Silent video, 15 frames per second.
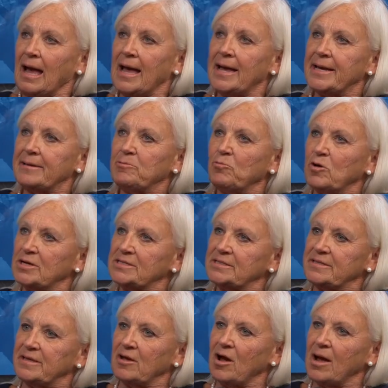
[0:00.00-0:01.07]
I
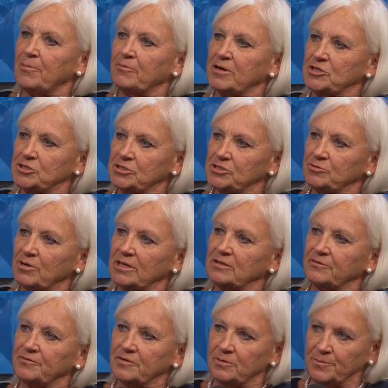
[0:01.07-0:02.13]
was the operations
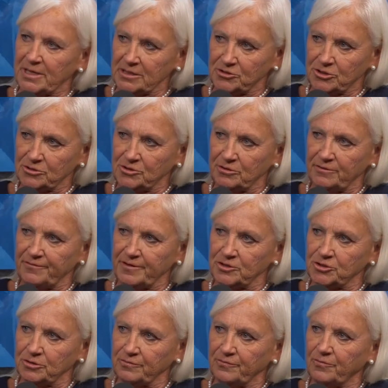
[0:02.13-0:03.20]
director for the Manchester
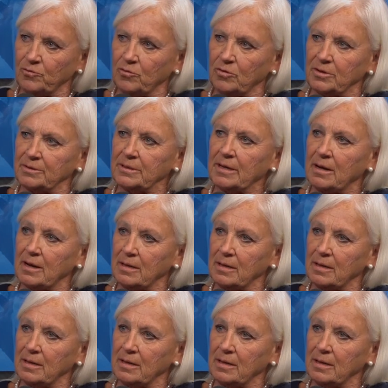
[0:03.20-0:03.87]
Division for